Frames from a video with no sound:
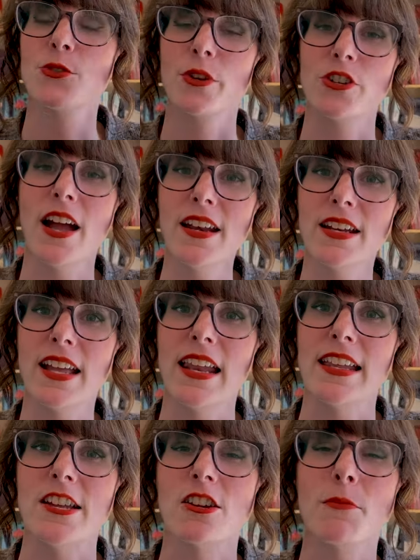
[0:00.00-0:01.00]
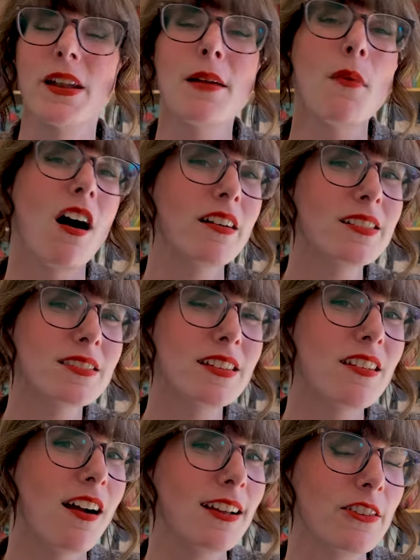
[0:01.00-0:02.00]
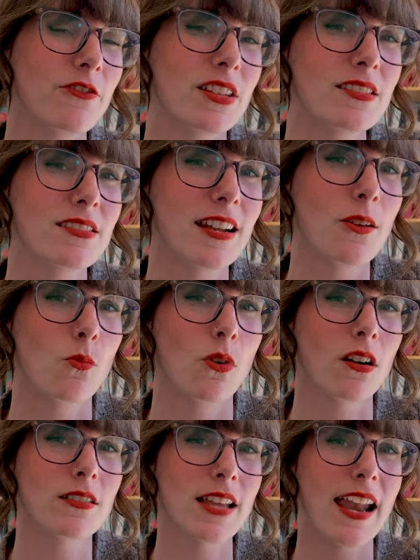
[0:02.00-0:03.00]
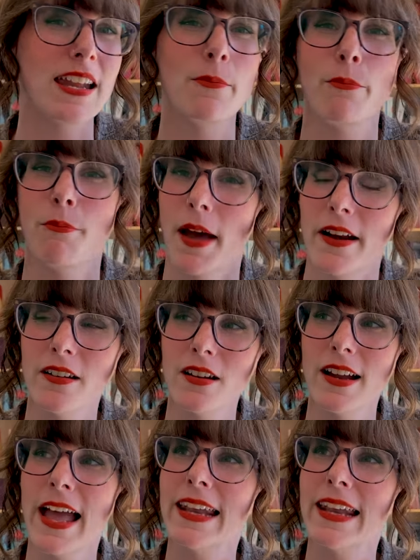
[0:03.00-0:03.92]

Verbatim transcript: So I tried it again here, but I'm honestly not convinced that it worked any better.